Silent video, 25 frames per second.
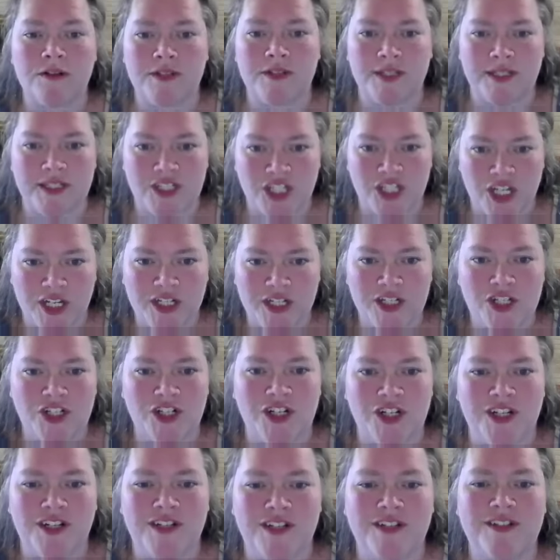
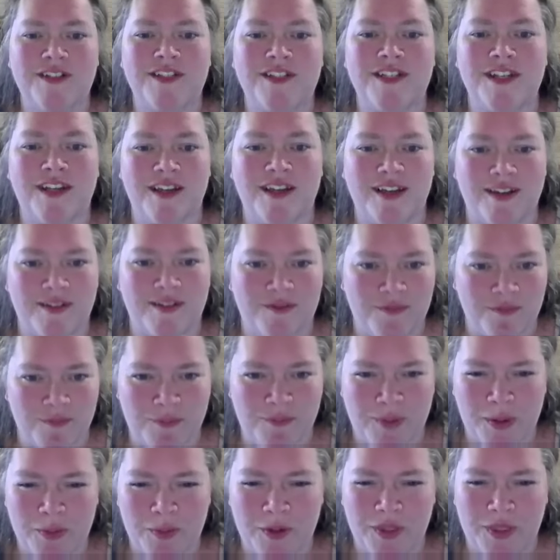intention to
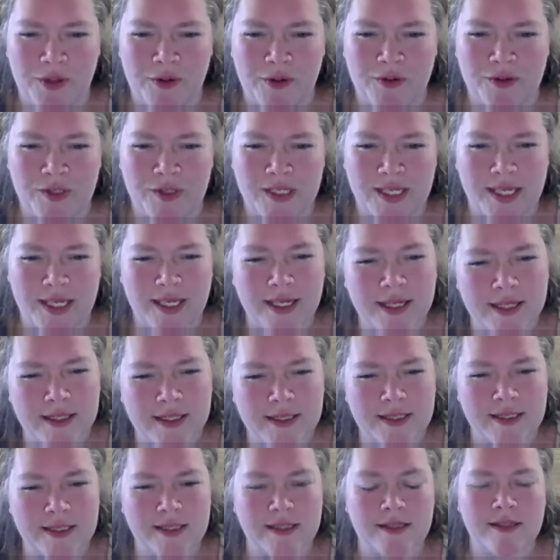be with those
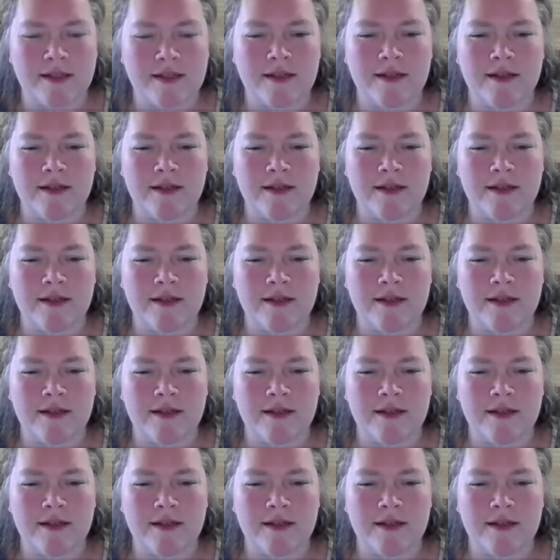kids.